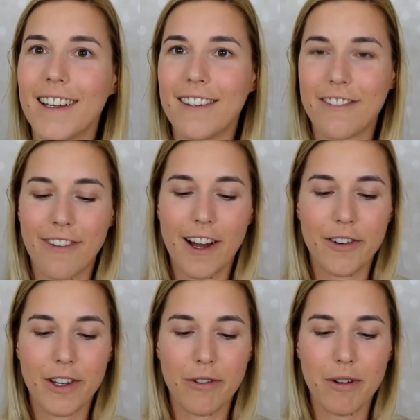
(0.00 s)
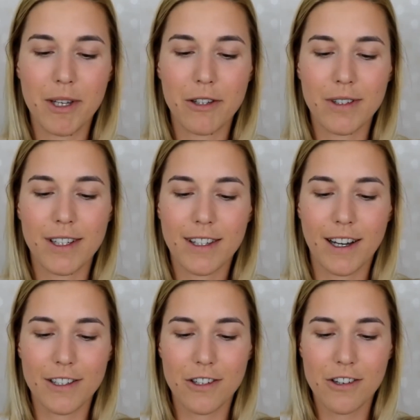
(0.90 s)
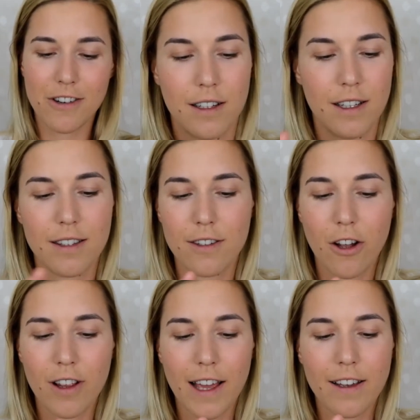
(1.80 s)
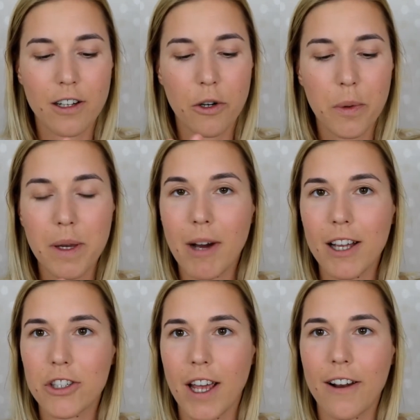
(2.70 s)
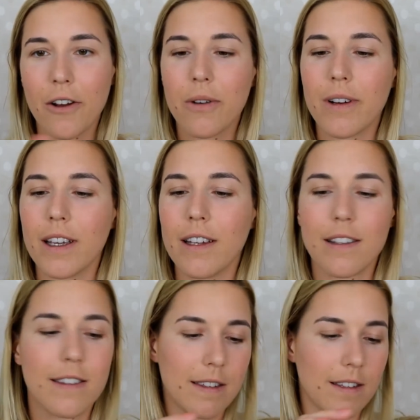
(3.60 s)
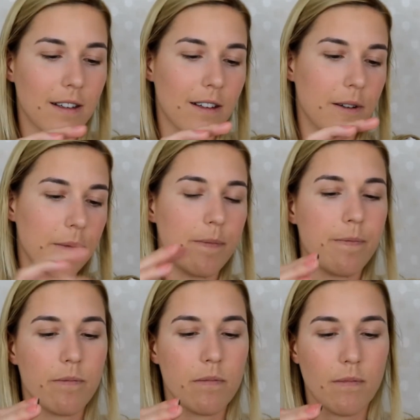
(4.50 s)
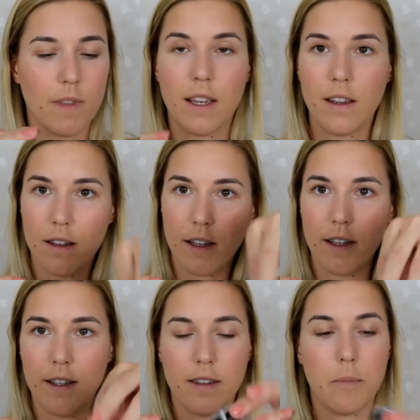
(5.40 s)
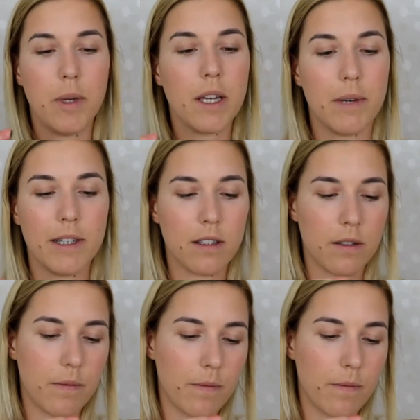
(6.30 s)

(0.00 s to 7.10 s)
It's very creamy to the touch. It's not like a cream eyeshadow, it's, uh, it's a pigment.